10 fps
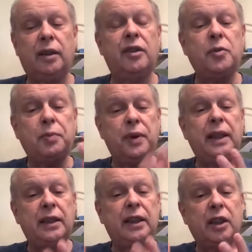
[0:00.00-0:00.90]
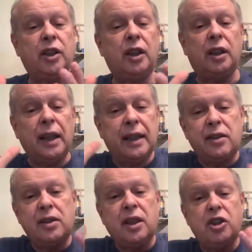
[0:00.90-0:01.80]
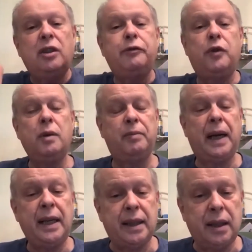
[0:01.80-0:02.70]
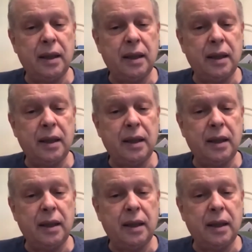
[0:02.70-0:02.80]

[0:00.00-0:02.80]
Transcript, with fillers: this pretty little girl in such a deformed body.